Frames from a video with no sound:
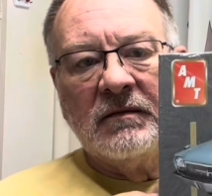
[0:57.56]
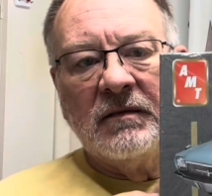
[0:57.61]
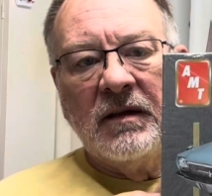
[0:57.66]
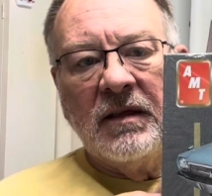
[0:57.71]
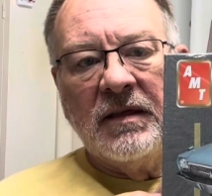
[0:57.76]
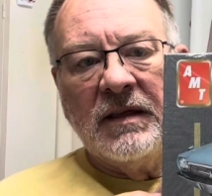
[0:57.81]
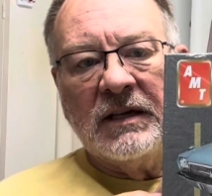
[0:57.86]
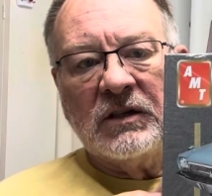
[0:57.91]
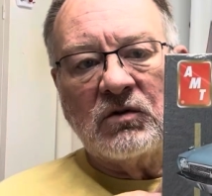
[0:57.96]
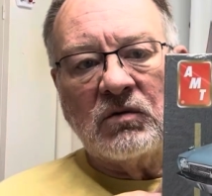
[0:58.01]

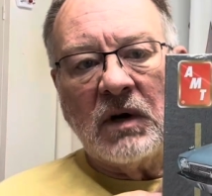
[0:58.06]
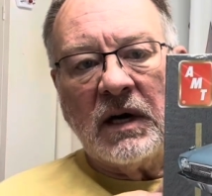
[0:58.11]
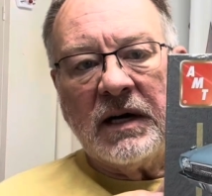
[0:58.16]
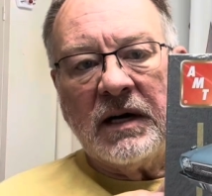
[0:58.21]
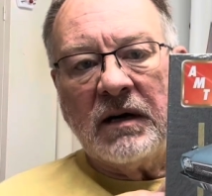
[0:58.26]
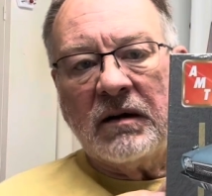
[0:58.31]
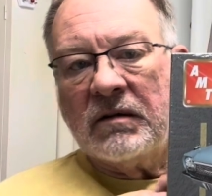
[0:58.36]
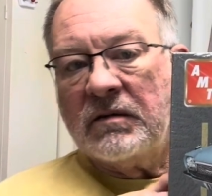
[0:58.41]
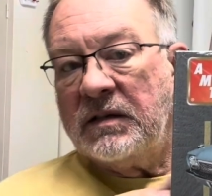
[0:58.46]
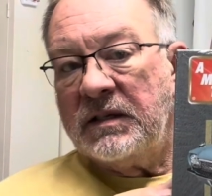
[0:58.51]
this right
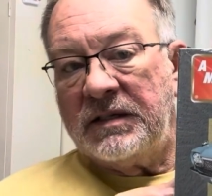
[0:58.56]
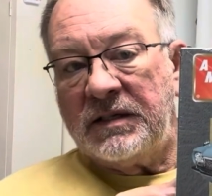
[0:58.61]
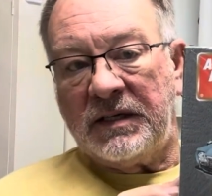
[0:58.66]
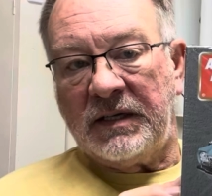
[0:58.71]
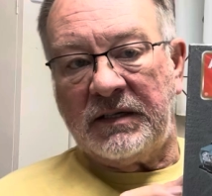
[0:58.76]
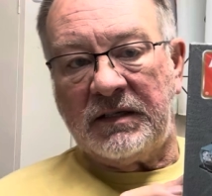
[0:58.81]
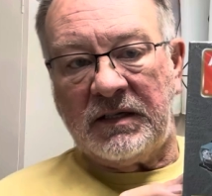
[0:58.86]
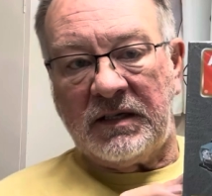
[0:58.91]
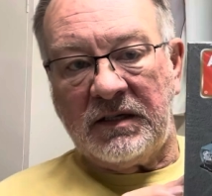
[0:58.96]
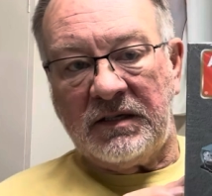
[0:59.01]
here, the
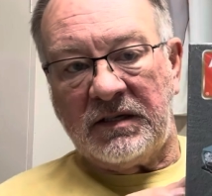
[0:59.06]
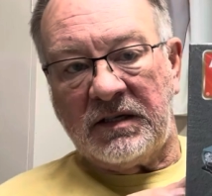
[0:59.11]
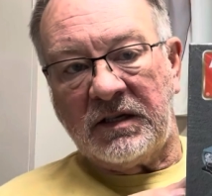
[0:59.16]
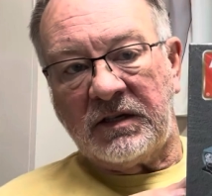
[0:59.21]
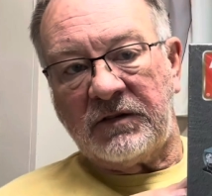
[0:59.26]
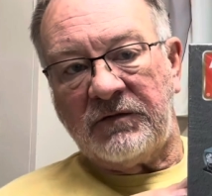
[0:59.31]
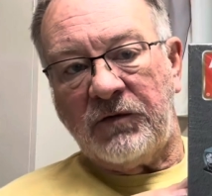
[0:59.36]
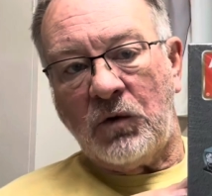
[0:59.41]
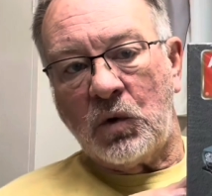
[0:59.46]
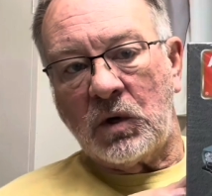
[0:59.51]
66
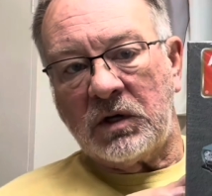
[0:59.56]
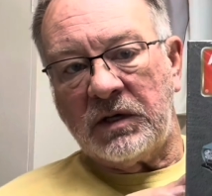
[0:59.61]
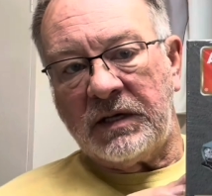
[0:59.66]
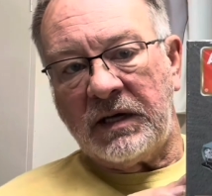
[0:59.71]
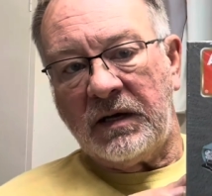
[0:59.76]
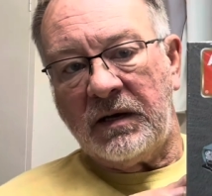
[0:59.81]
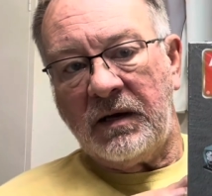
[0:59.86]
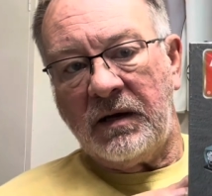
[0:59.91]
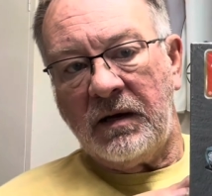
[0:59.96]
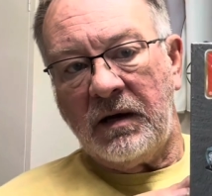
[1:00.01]
Ford
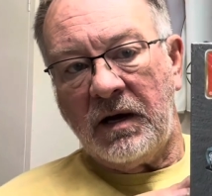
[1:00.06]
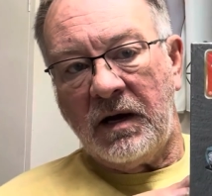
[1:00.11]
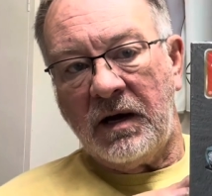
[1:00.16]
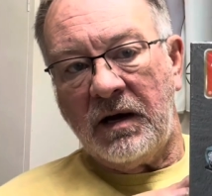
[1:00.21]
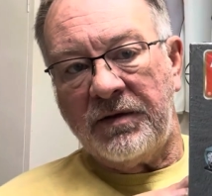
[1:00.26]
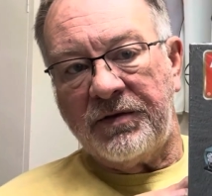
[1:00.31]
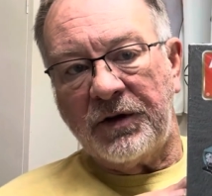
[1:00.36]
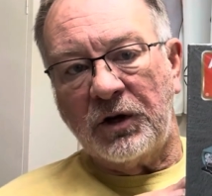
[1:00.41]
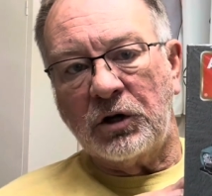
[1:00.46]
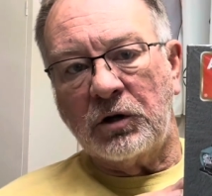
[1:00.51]

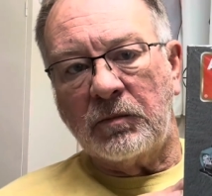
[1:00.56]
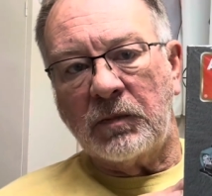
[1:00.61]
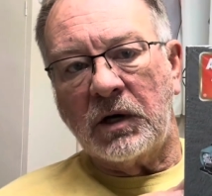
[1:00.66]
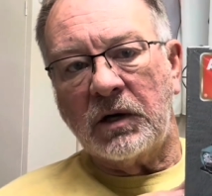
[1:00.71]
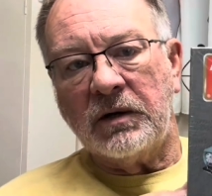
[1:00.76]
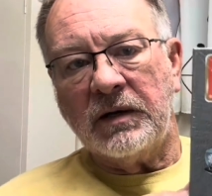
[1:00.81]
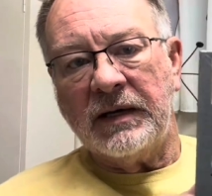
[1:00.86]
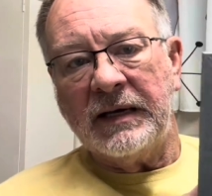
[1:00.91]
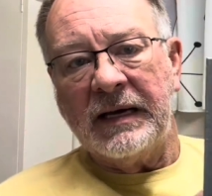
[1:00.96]
Thunderbird.